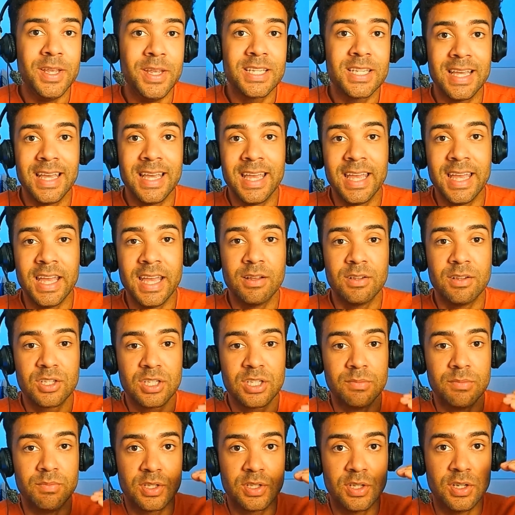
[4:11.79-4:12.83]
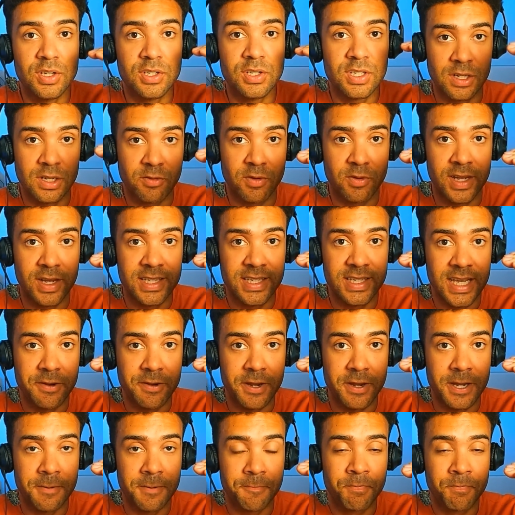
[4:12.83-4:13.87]
need to hit some certain
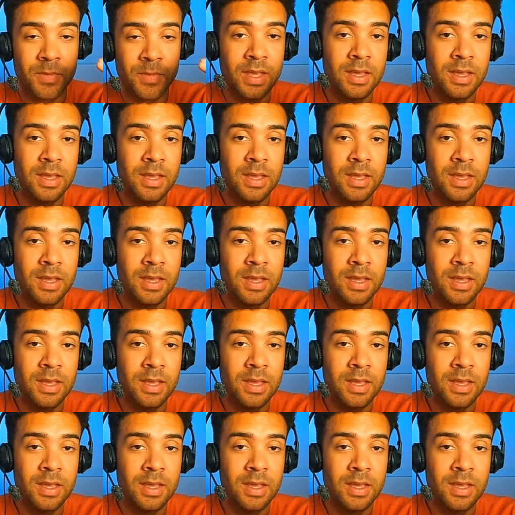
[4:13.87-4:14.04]
criteria.